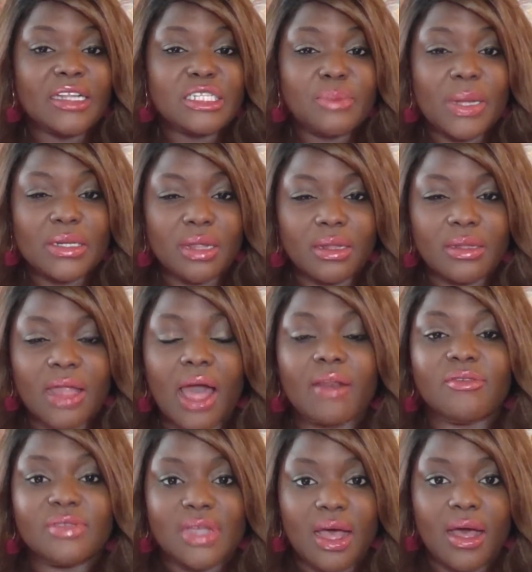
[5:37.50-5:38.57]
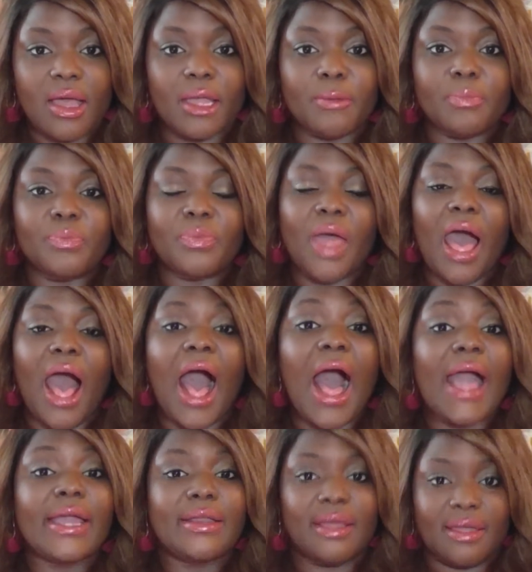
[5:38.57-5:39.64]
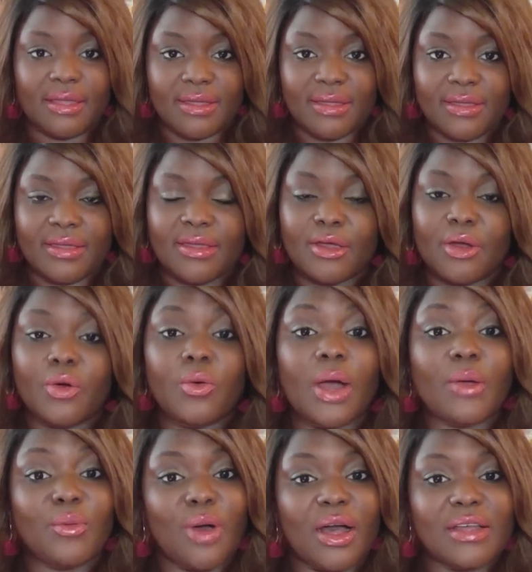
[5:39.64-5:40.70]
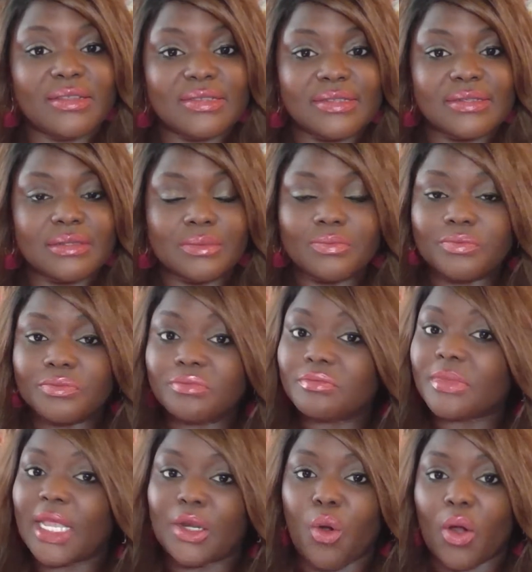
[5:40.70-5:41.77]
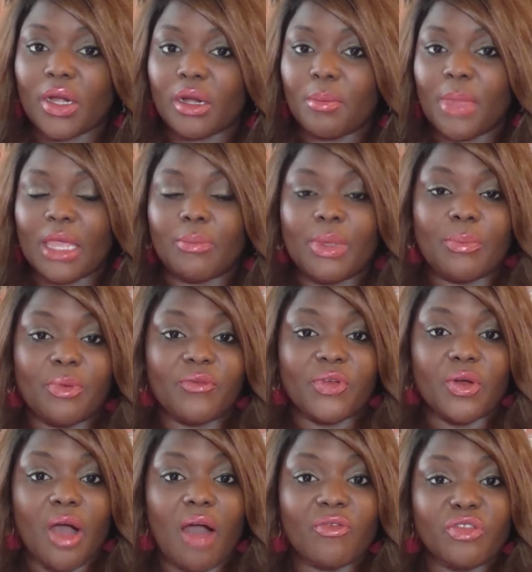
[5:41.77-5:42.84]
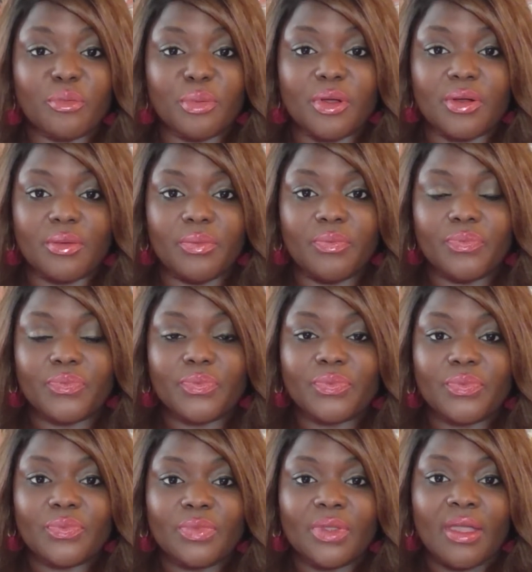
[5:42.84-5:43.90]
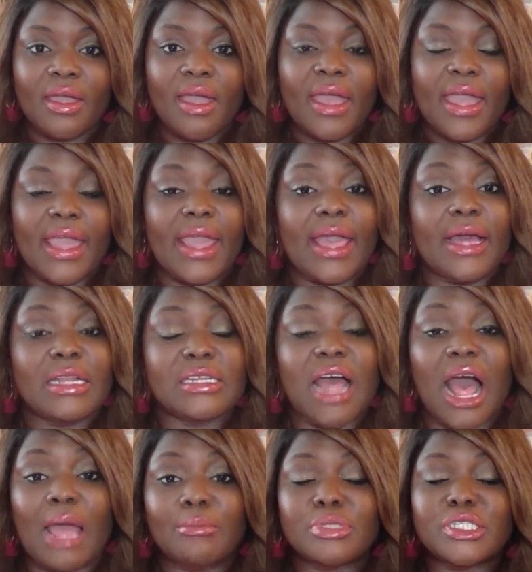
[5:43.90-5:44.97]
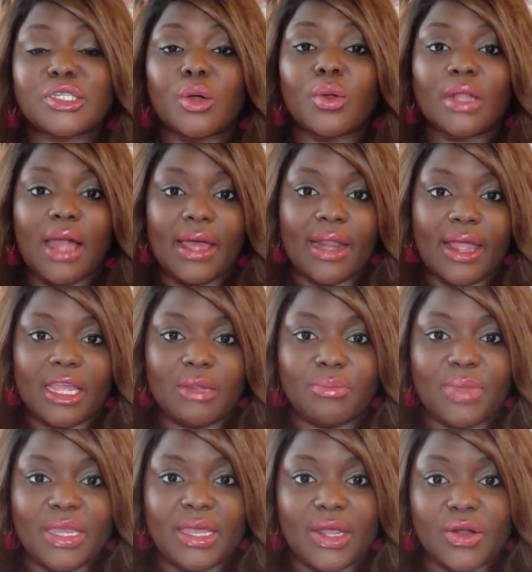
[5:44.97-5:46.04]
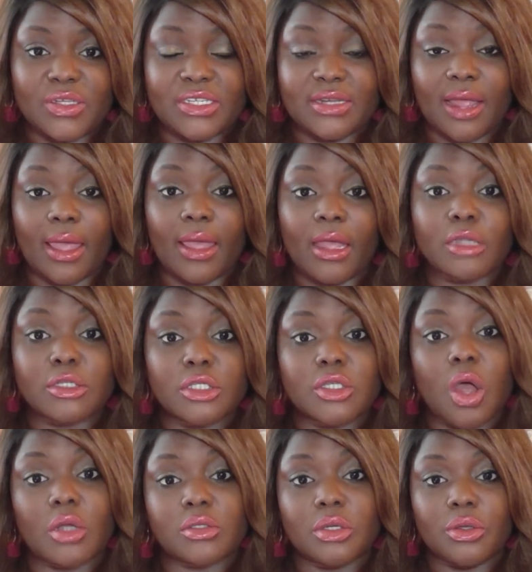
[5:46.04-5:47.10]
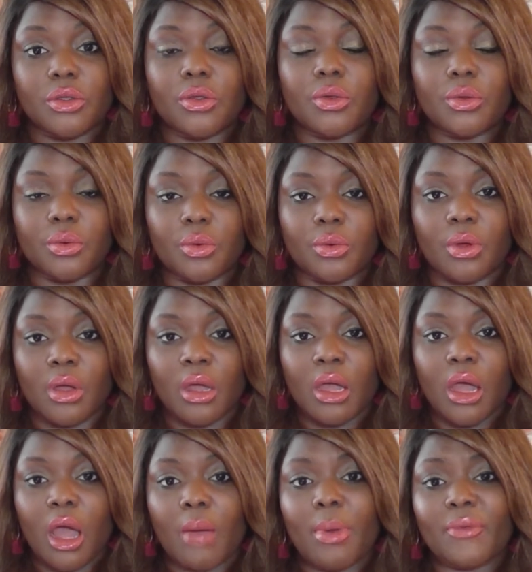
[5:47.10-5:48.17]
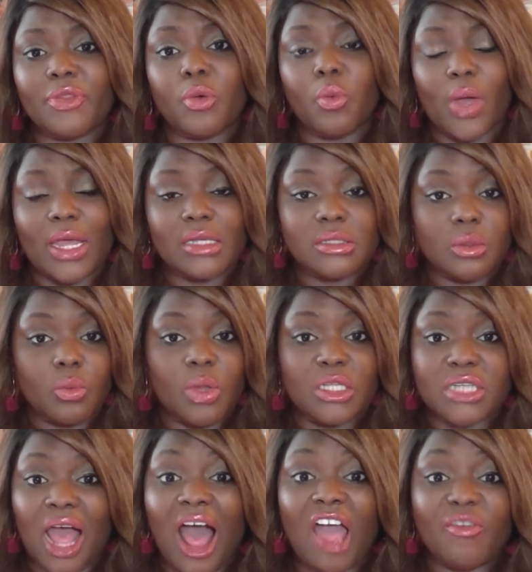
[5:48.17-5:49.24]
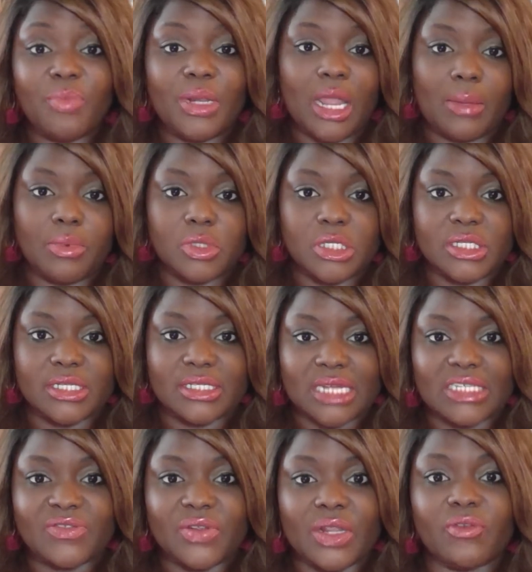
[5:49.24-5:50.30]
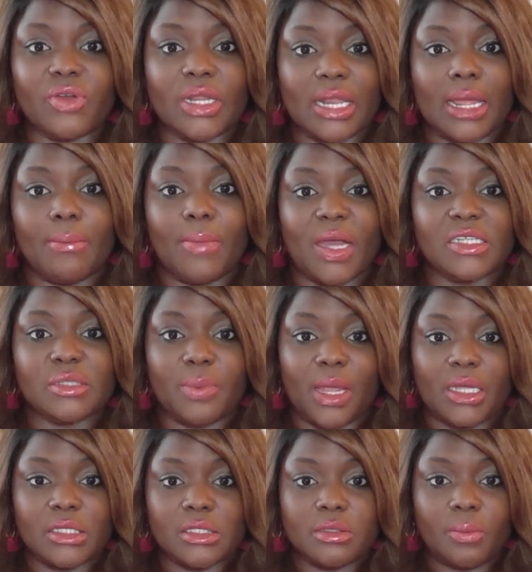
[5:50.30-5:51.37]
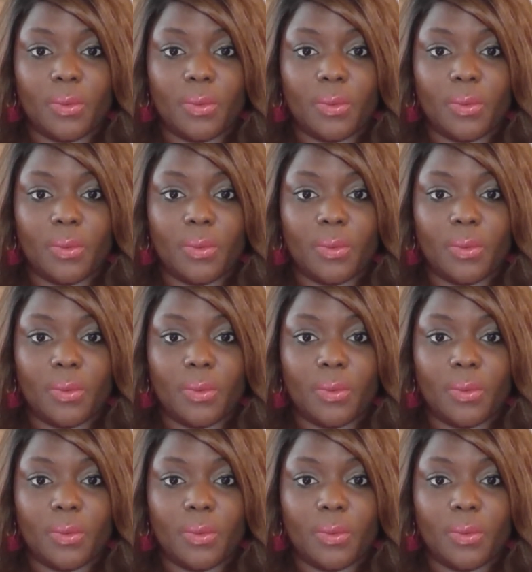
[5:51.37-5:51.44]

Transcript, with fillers: spent a lot of time hiding who I was in order to make people feel comfortable. And I'm so glad I can be here today to talk to you about the ways in which I've been able to successfully reclaim my space.